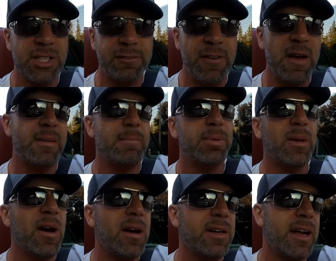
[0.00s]
She found a
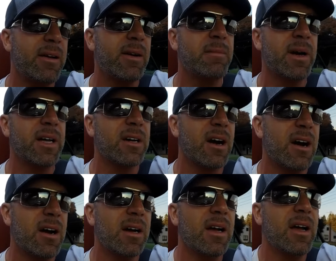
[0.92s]
blonde hair in my
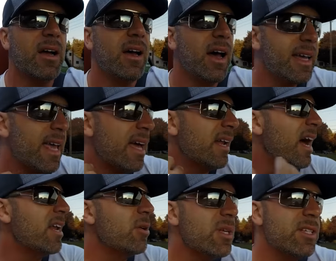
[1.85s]
car. Again,
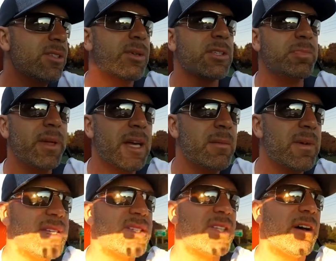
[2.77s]
I don't need to explain
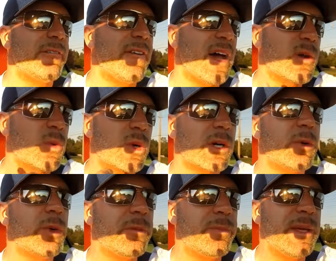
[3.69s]
myself. I
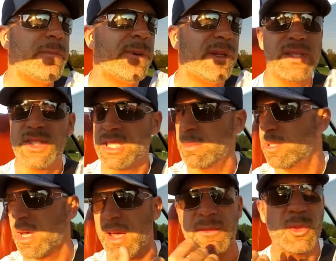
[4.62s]
work with people, and
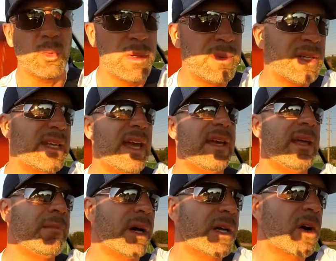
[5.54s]
sometimes women get
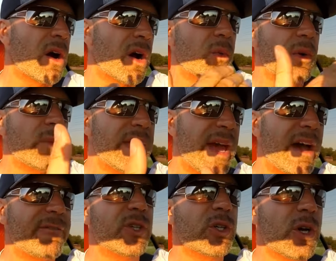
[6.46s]
in my car when we
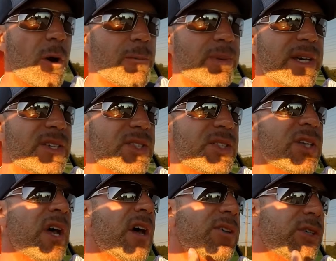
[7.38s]
have to go
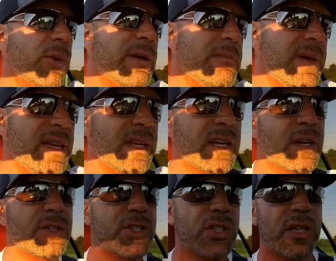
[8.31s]
places to a
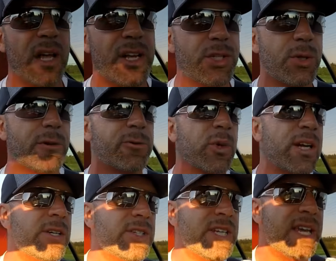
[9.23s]
meeting or to lunch or if we're
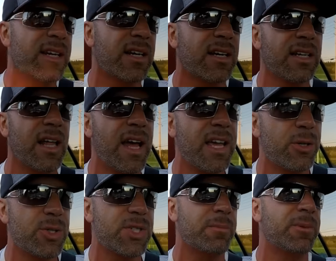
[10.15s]
entertaining a
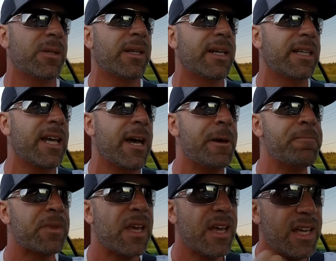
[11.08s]
client or something like that.
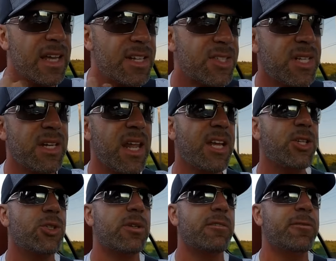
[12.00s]
It's the
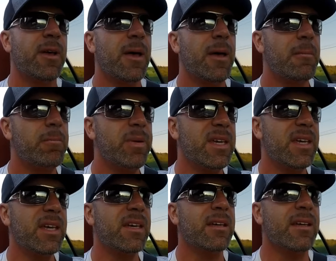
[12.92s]
nature of
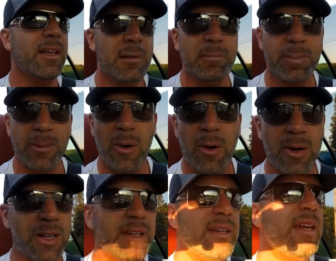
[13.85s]
being
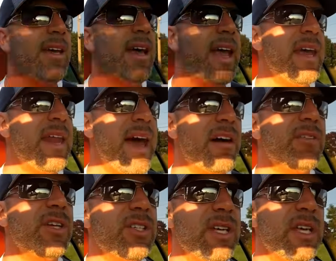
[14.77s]
employed and
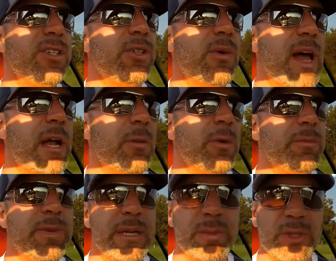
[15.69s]
having to interact
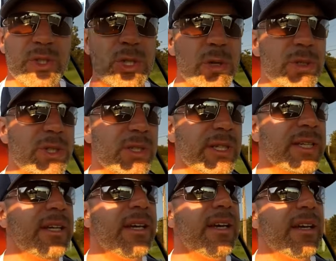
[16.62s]
with people
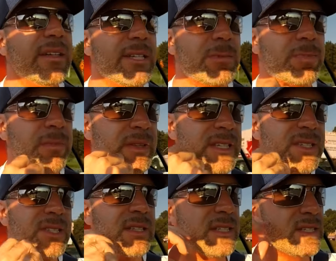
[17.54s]
socially. These,
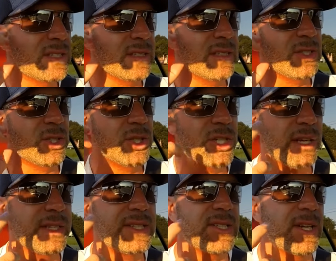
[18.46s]
these, these, these
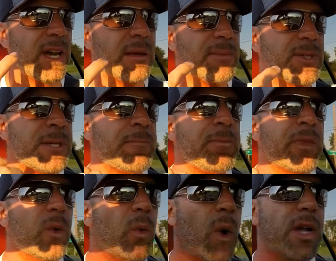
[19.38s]
jealous types
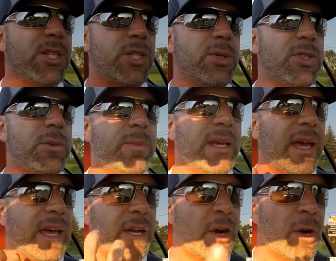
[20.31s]
want you to
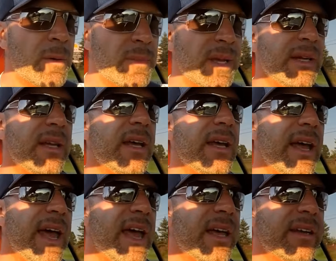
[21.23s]
be a hermit
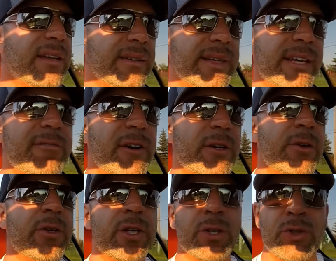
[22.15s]
and live
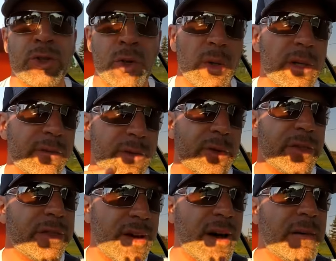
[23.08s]
under the control of their
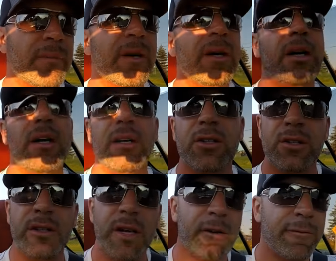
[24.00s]

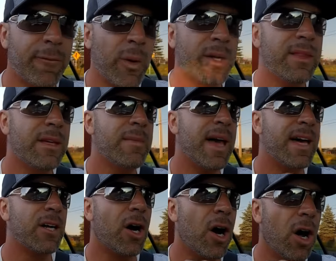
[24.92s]
thumb. Avoid them
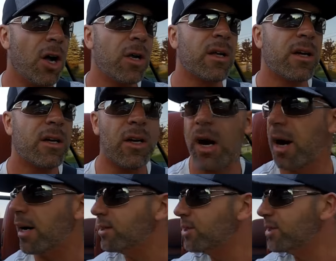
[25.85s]
at all
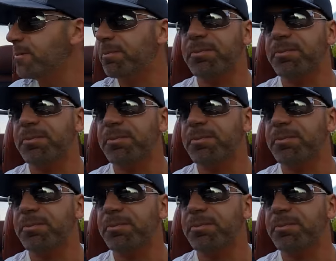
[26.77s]
costs.